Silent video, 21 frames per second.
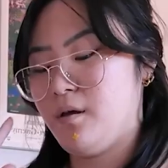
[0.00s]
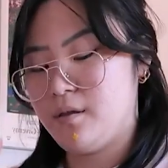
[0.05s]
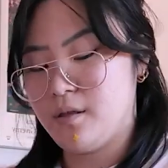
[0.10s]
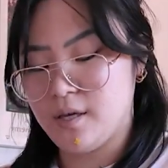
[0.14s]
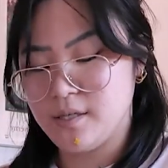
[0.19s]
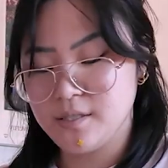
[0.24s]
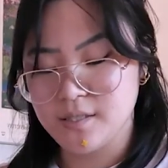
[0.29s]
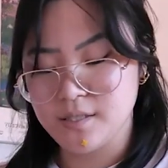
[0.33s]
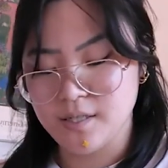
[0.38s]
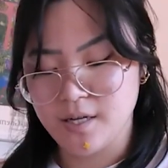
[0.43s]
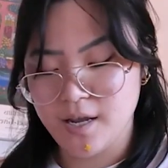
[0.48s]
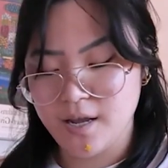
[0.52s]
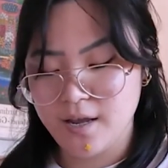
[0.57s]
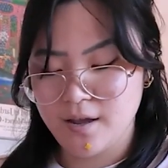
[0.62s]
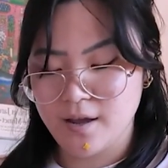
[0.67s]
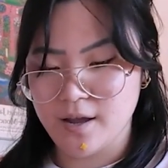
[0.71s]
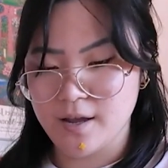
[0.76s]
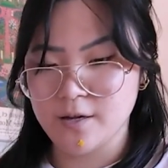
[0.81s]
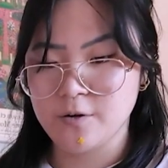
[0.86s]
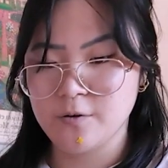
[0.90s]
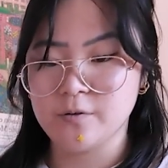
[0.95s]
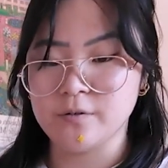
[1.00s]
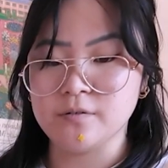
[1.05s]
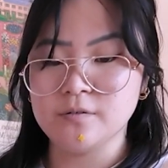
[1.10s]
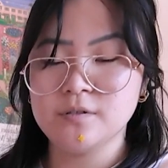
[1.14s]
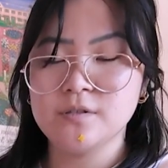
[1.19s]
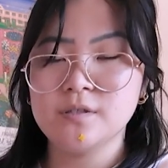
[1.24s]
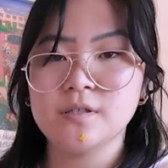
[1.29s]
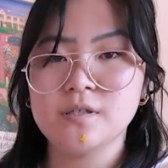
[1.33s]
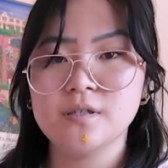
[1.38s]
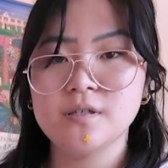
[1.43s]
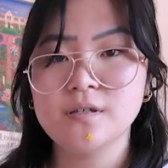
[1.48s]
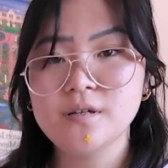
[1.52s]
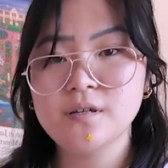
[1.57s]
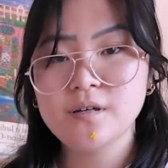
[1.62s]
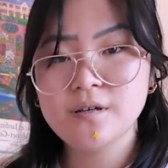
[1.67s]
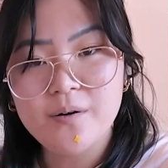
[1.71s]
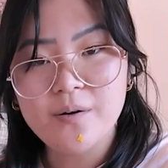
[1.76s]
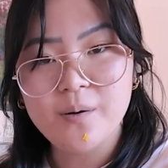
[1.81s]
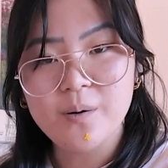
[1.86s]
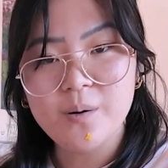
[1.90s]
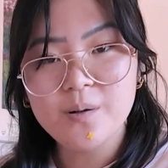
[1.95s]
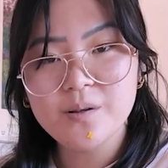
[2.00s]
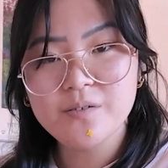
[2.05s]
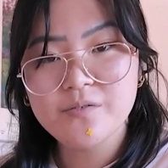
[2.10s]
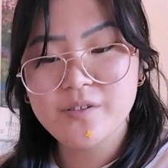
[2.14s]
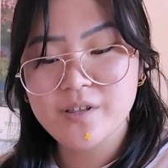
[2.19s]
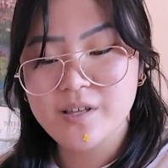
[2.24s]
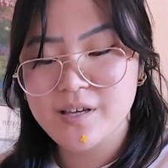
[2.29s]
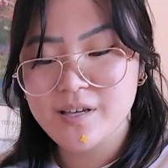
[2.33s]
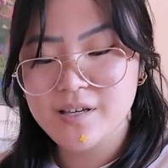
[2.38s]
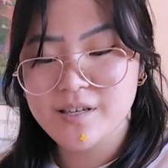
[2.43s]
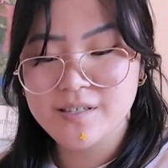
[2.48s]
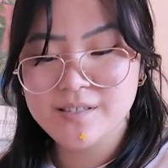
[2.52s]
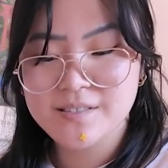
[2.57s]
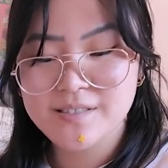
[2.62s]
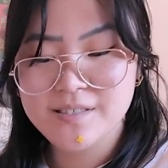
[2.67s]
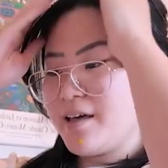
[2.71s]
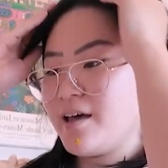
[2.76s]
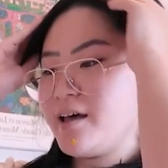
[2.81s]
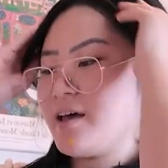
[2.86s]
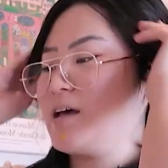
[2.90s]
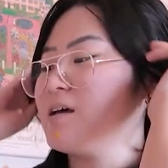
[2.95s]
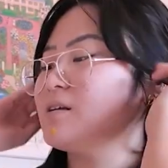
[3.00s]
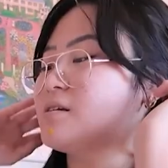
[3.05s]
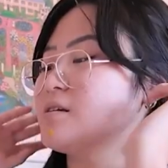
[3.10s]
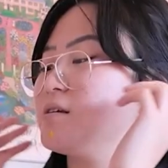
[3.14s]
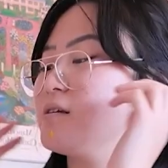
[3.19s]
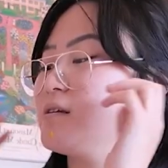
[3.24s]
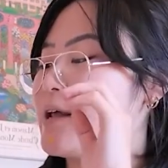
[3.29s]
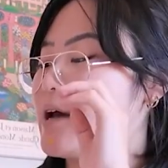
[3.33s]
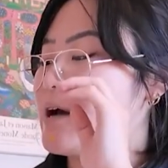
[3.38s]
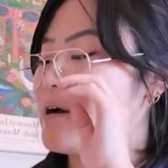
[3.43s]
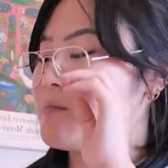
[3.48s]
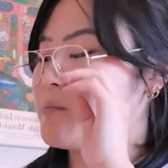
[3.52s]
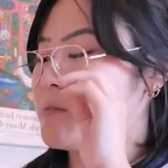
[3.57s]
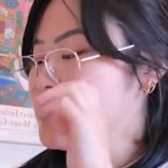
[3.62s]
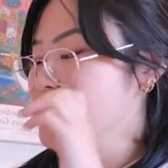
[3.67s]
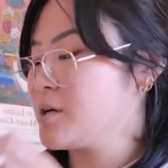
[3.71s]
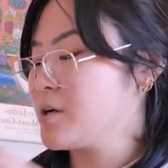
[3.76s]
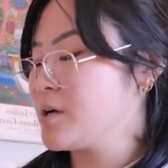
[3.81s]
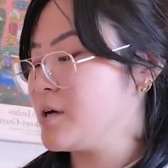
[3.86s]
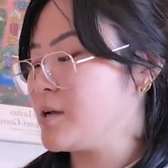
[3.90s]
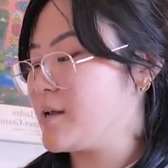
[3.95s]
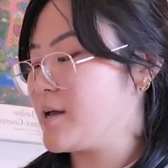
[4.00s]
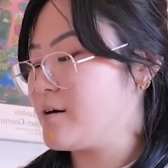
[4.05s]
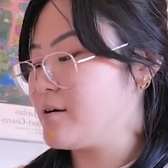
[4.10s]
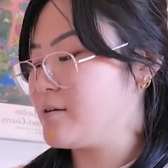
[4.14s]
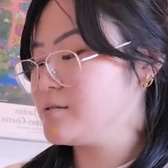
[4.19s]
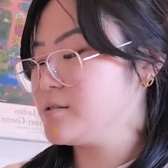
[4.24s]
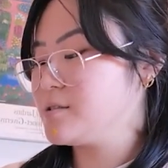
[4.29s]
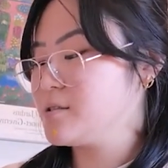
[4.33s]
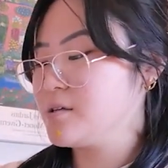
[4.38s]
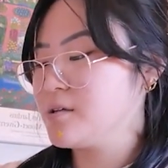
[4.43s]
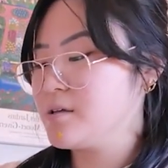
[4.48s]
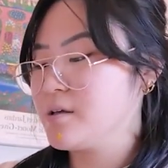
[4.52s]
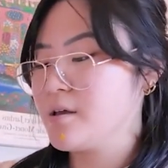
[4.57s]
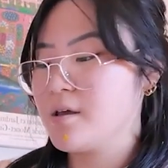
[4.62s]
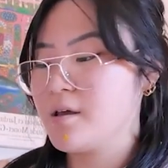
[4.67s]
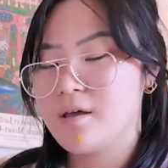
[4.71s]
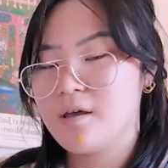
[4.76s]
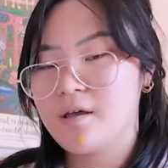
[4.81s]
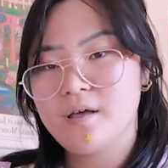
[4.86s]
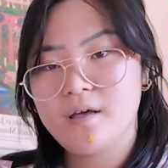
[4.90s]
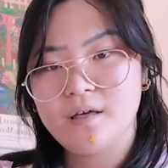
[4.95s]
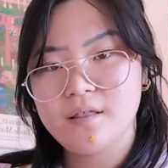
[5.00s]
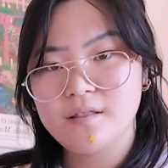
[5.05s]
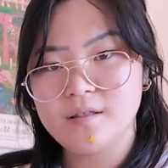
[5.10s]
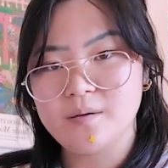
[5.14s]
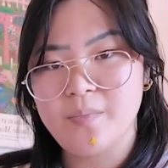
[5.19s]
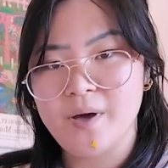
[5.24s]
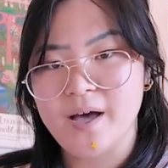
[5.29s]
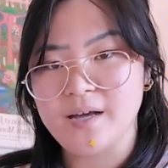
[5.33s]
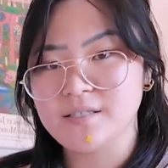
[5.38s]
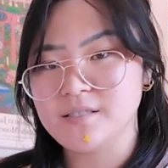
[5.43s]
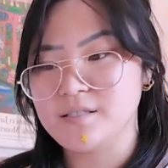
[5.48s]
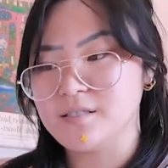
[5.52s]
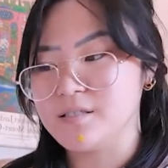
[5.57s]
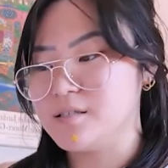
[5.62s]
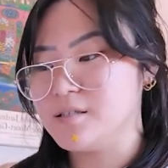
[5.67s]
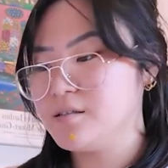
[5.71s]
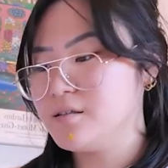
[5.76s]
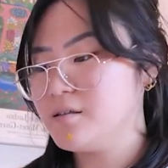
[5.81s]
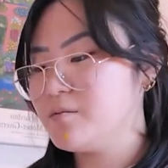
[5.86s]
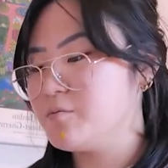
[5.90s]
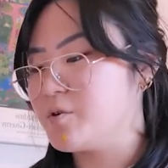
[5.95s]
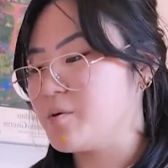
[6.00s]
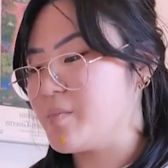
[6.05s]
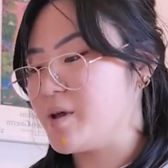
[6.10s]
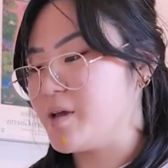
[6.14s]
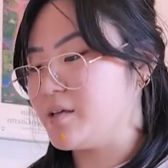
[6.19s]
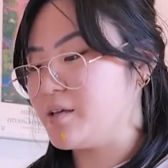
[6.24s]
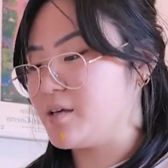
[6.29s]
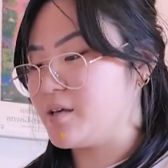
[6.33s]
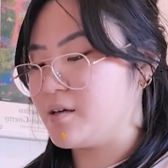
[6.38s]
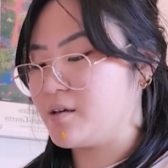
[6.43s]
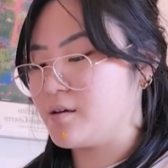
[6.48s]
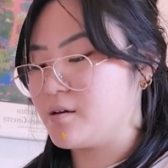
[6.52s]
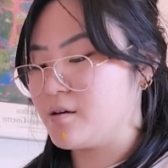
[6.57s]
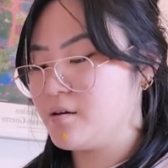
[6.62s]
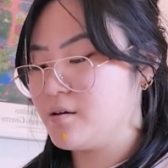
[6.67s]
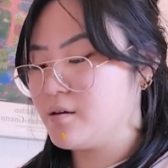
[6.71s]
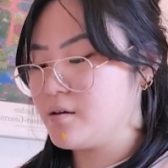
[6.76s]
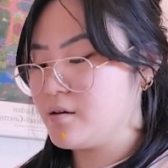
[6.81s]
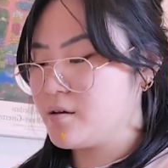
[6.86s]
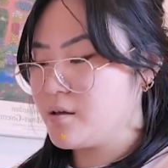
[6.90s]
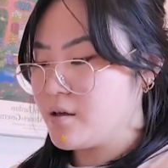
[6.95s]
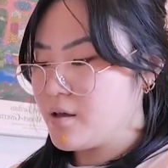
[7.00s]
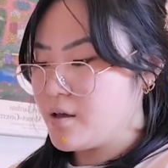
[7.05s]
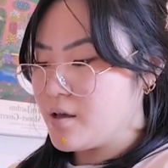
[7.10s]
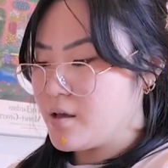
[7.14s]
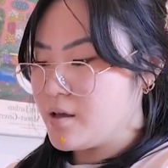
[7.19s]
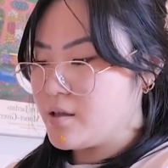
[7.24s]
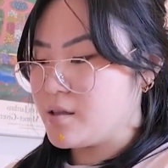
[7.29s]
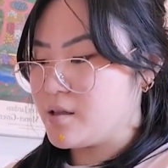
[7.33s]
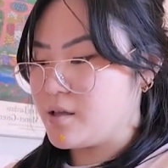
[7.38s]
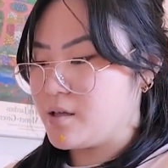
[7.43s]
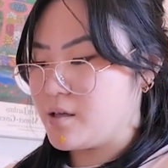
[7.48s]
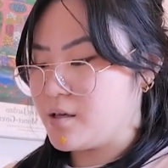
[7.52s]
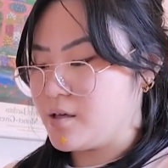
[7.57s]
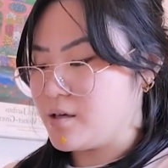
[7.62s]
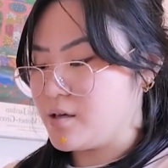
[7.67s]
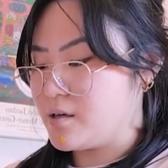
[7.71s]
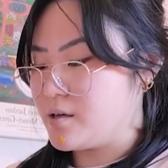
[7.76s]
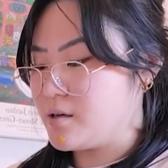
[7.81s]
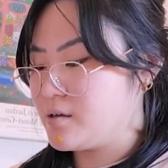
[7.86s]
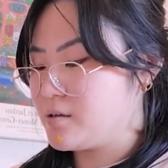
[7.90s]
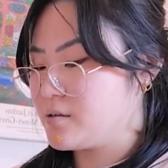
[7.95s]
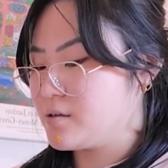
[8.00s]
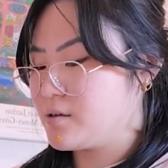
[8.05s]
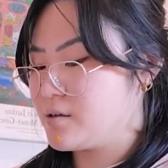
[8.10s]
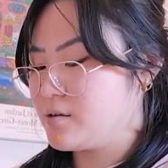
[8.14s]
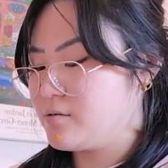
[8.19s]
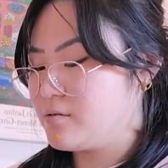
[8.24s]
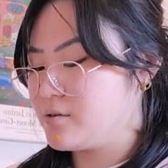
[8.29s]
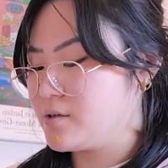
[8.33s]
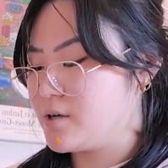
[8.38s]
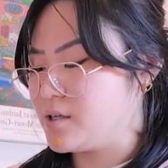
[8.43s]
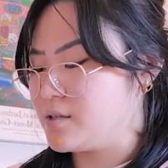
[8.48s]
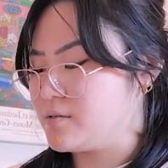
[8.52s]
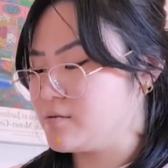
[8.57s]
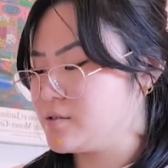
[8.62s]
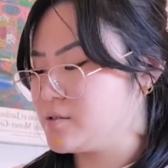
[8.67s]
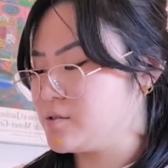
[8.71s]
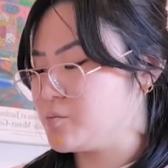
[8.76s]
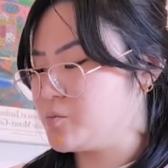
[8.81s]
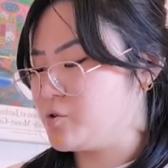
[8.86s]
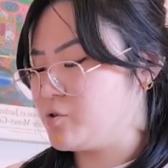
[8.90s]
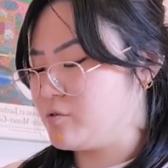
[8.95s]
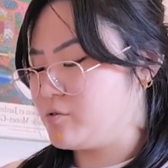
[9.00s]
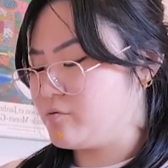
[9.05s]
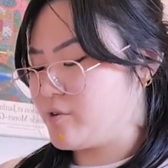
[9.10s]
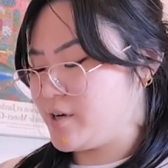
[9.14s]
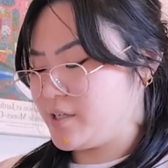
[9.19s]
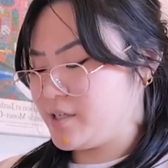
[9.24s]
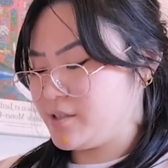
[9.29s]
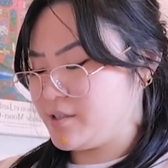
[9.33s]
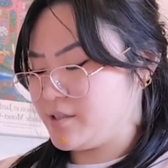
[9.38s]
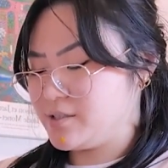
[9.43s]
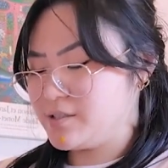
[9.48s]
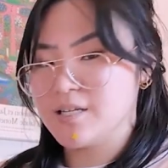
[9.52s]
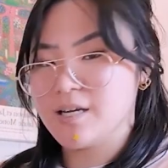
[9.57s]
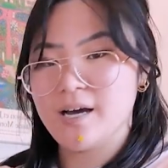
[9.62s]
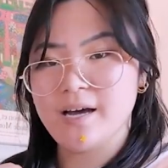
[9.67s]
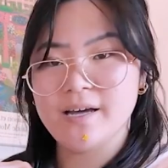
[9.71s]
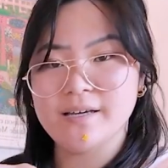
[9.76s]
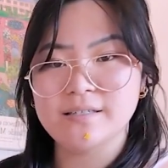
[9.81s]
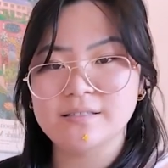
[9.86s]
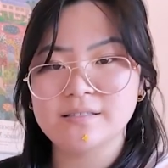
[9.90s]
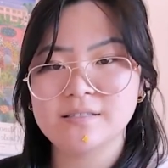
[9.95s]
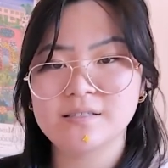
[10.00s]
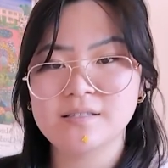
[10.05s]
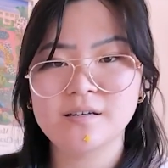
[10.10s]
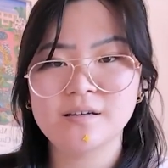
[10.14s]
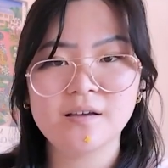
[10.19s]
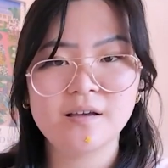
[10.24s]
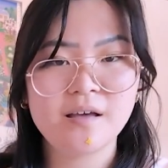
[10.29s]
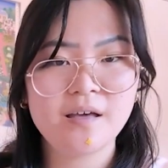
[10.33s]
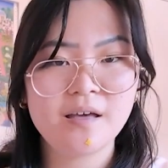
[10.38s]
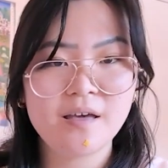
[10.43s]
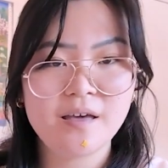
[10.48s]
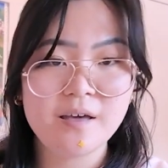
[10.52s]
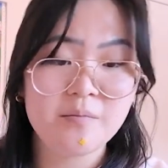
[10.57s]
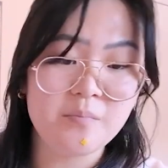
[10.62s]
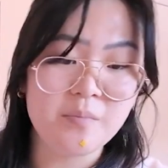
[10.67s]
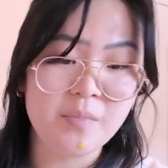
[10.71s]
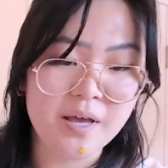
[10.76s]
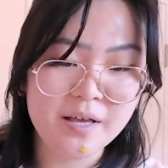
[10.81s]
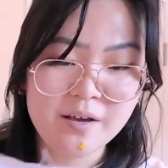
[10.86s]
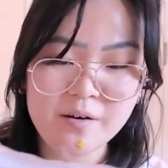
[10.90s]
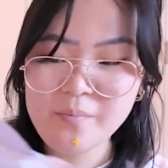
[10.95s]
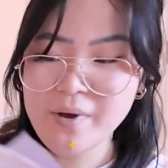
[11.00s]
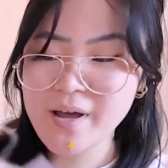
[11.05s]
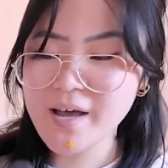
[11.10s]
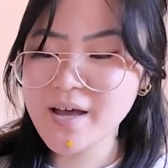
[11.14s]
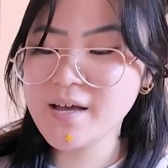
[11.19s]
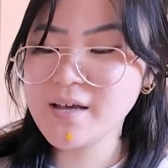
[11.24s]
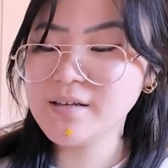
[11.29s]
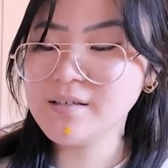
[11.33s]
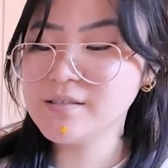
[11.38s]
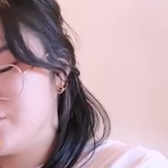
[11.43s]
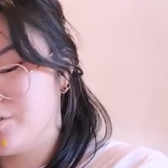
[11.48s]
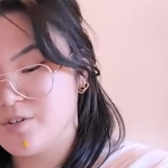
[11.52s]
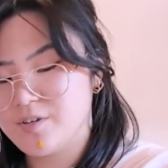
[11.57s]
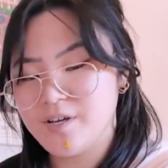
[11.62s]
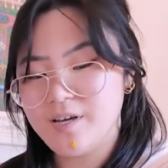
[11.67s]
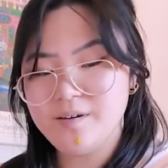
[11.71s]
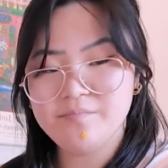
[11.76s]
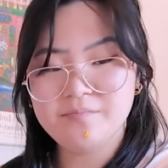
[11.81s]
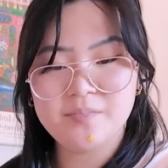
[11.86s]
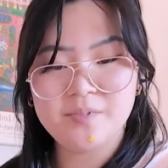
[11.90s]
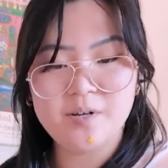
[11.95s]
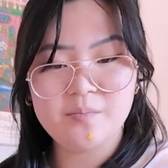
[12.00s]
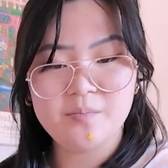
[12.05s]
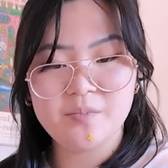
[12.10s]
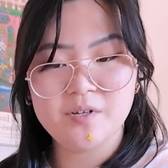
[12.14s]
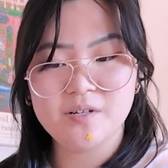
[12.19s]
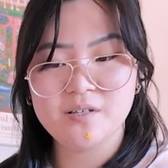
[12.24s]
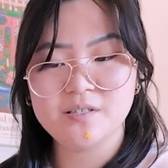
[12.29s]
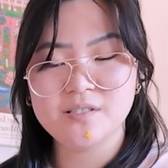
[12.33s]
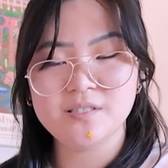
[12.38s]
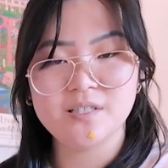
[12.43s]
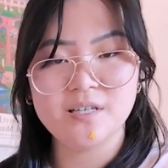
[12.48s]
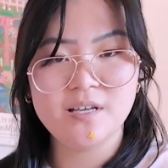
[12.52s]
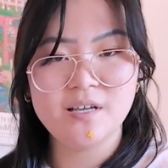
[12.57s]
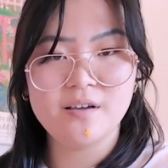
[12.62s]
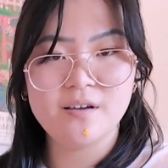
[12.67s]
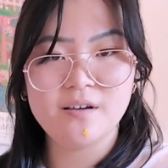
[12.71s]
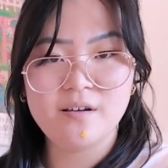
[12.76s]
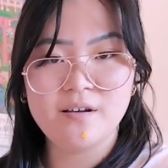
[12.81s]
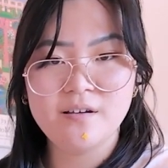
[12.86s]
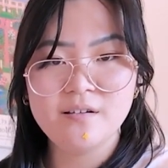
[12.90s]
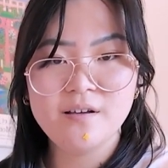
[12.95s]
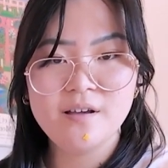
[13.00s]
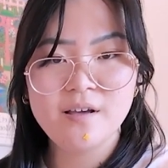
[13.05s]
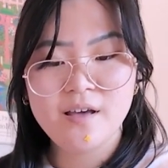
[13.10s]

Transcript: Yesterday I quilted all of these, and now I'm going to cut out the pattern. We're making the kind of small regular sized makeup bag. So yeah, I'm going to sit here,